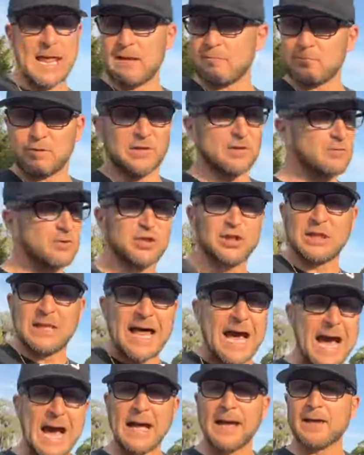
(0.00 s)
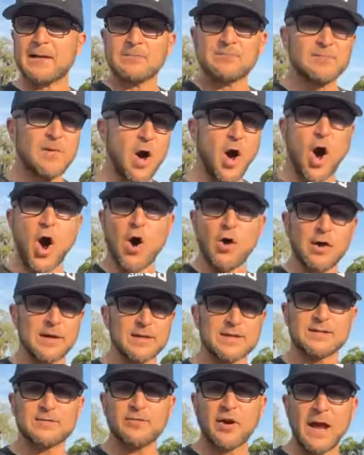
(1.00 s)
And July,
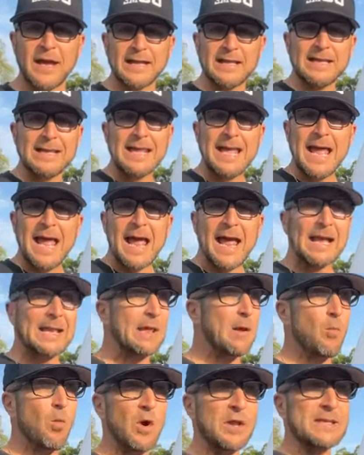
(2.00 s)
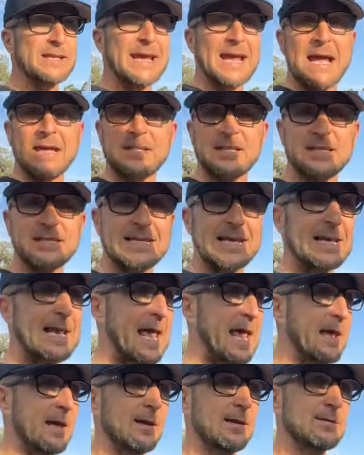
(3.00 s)
August, right? And then one day I just said,
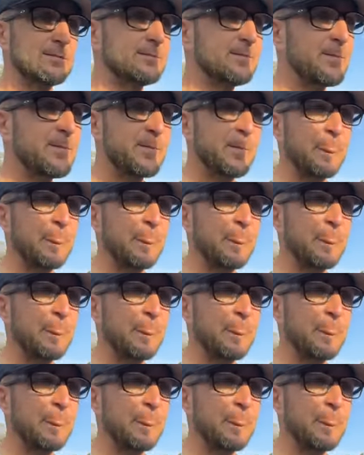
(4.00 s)
hey,